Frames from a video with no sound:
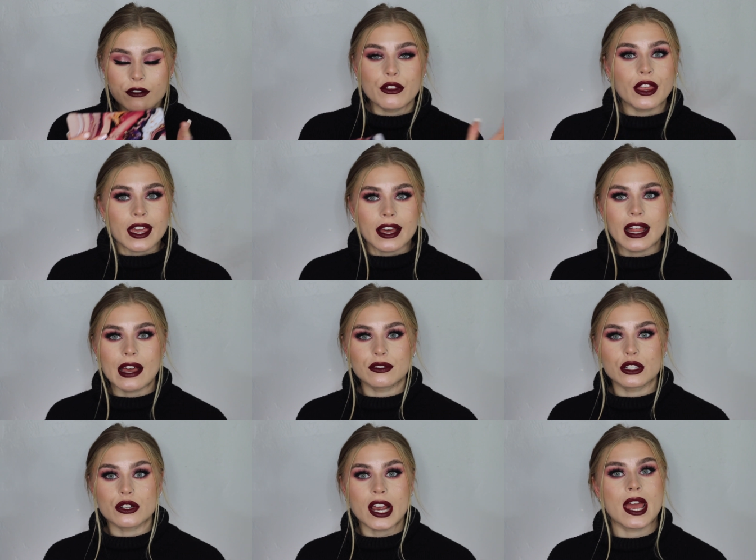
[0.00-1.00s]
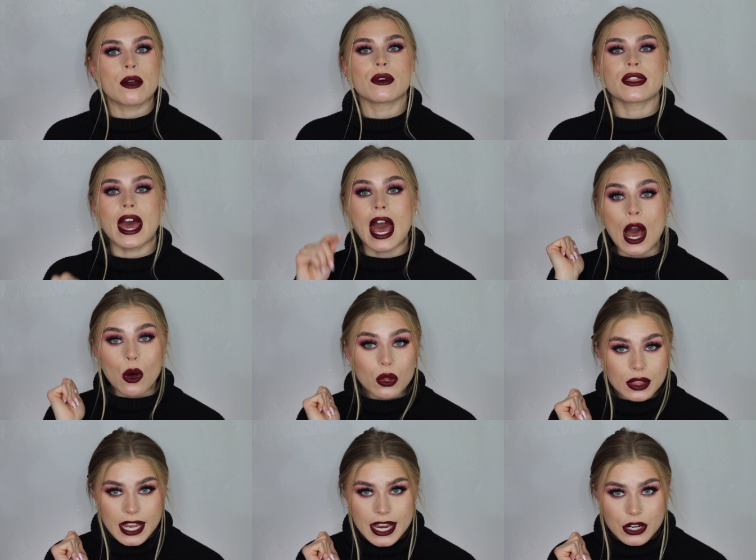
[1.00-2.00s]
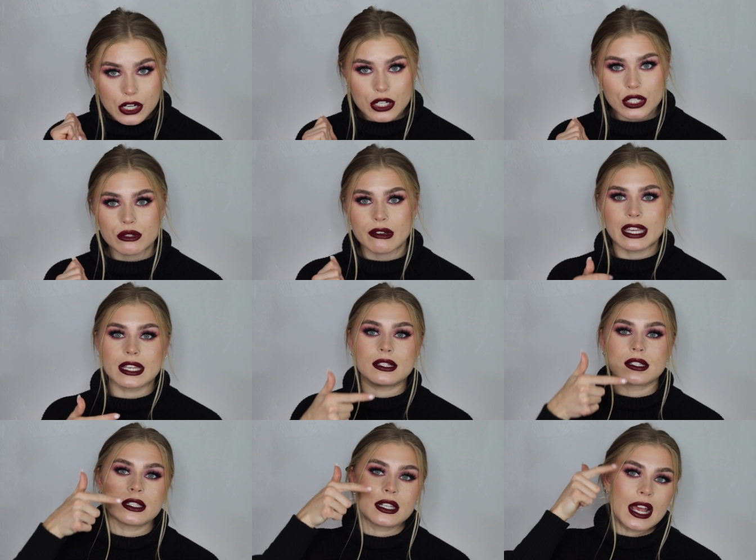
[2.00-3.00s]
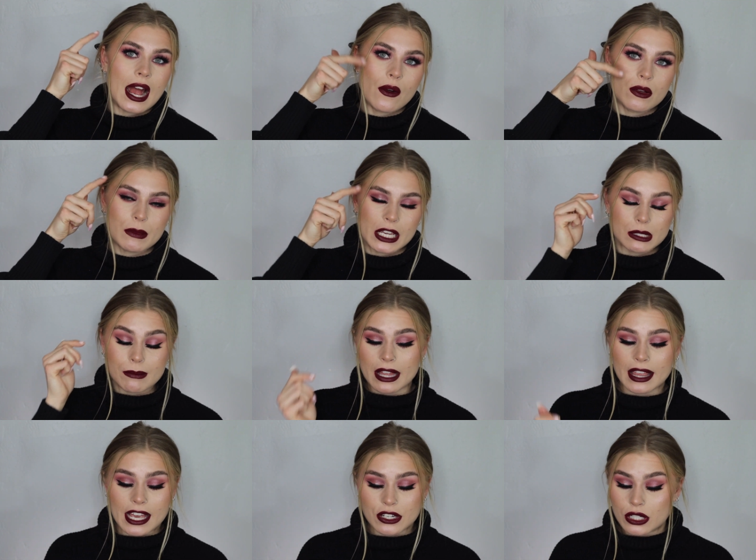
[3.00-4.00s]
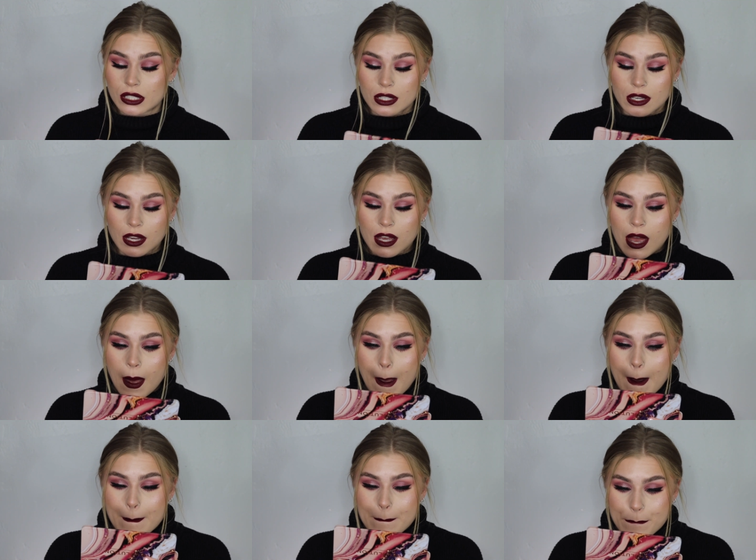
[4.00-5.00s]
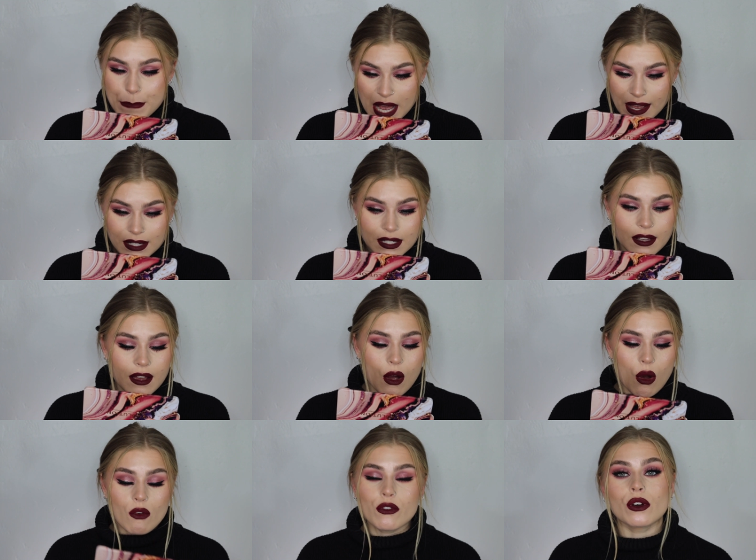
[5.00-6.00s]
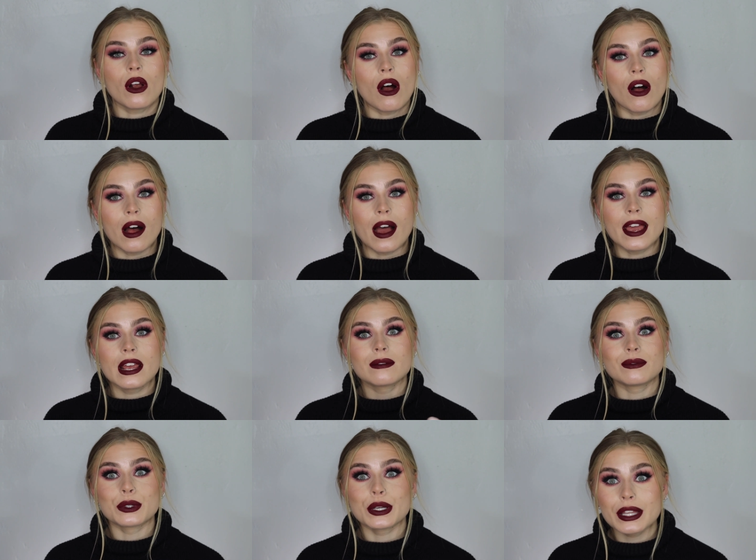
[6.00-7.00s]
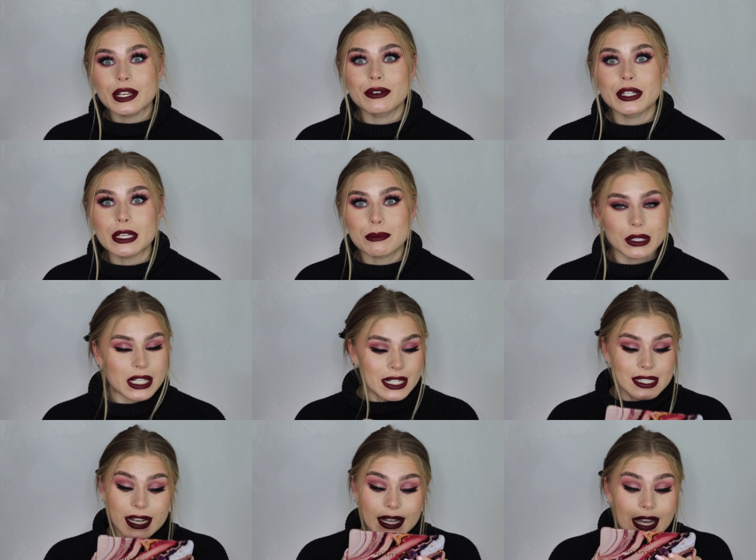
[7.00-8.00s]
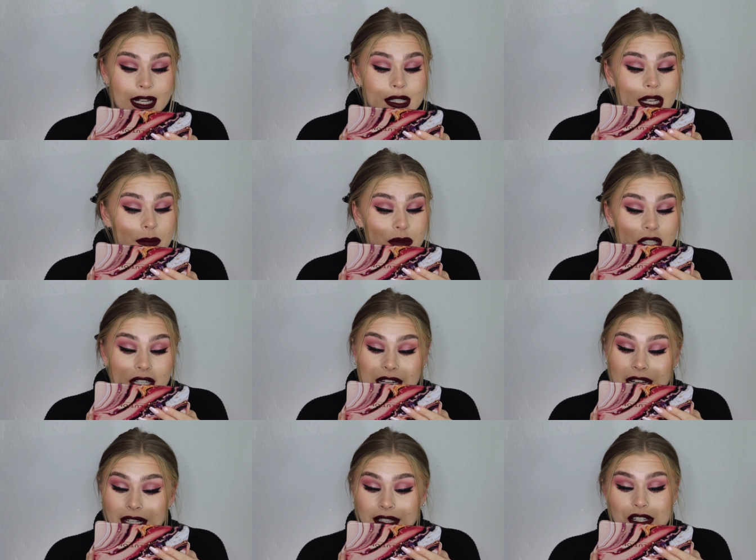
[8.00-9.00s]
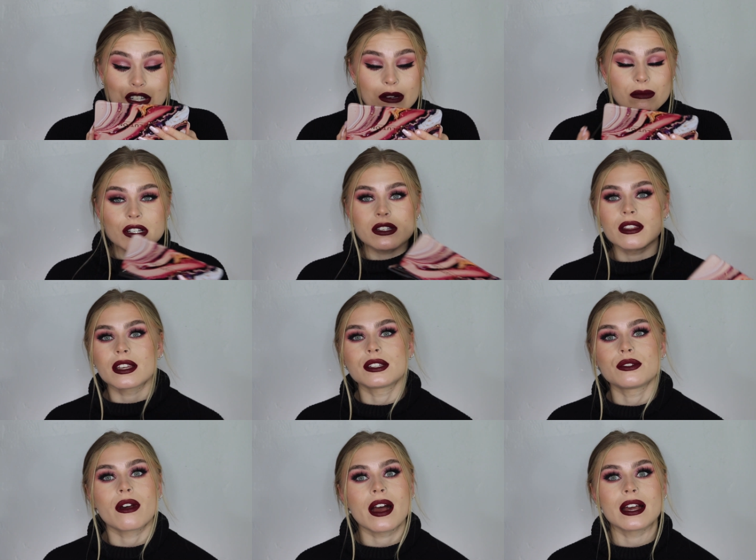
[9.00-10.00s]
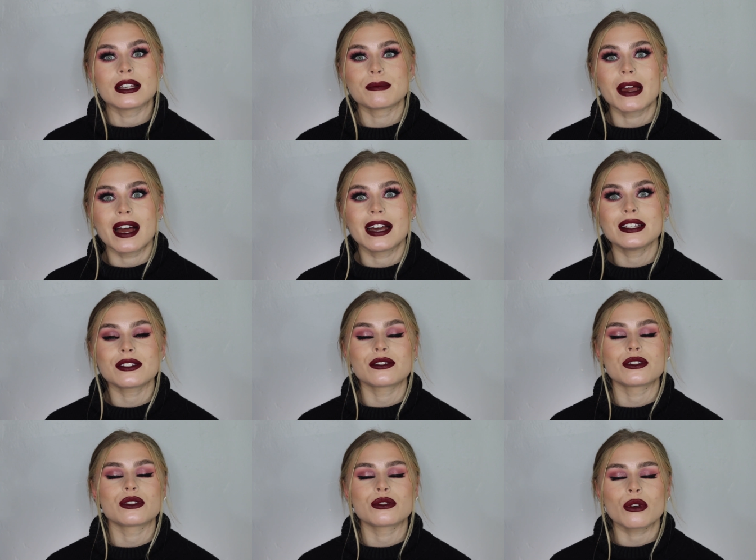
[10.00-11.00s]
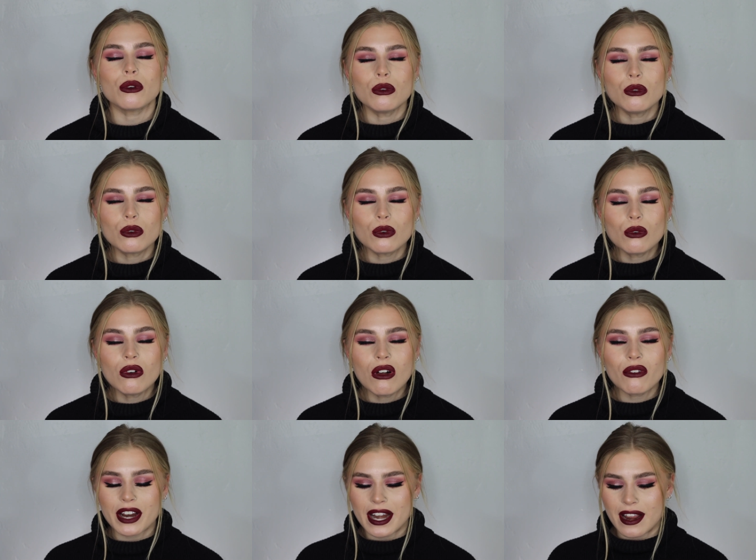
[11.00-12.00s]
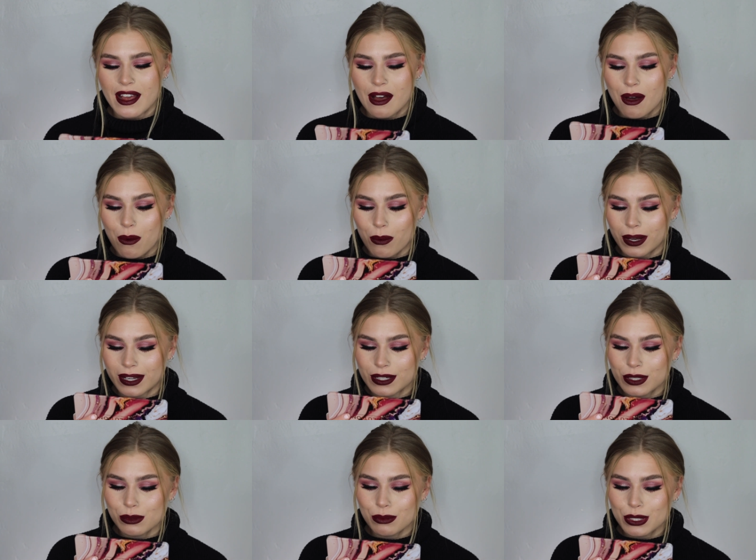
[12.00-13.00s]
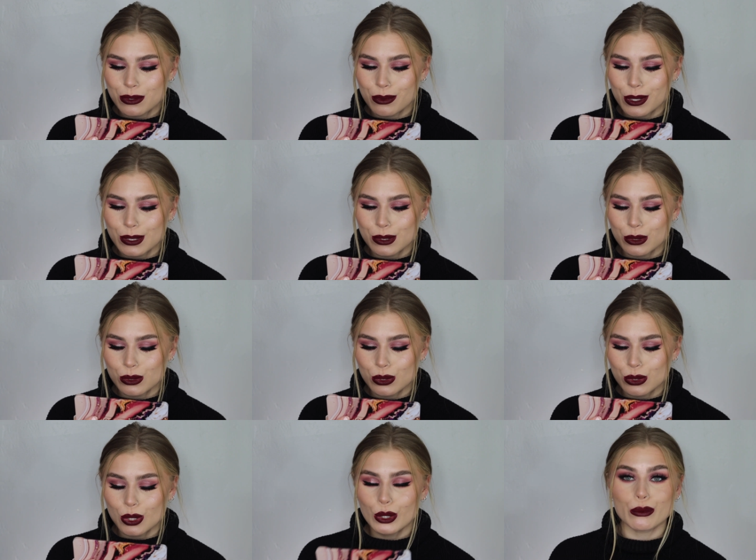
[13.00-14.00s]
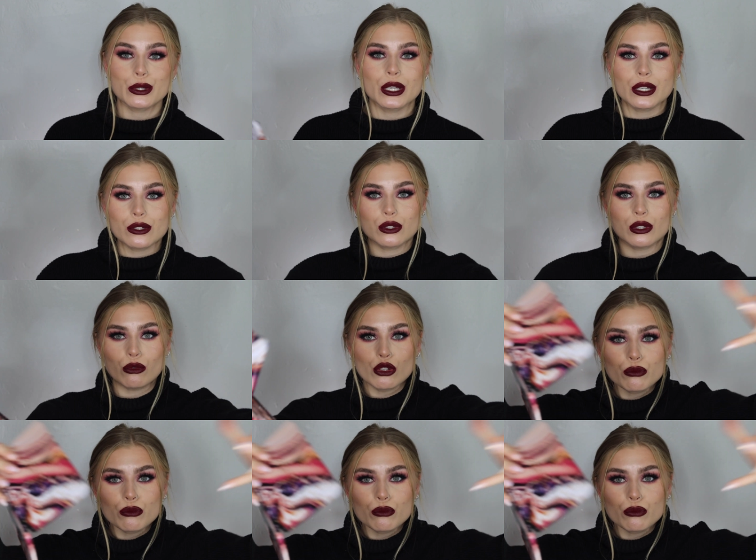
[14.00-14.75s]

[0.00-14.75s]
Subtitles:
feel like I'll have to try it without liner so I can see how it makes my lashes look. But overall, I am really, really pleased. I can't stop looking at the shimmers on this, you guys. My eyes are just so cool right now. I just wish you guys could see it. Wish I could just like,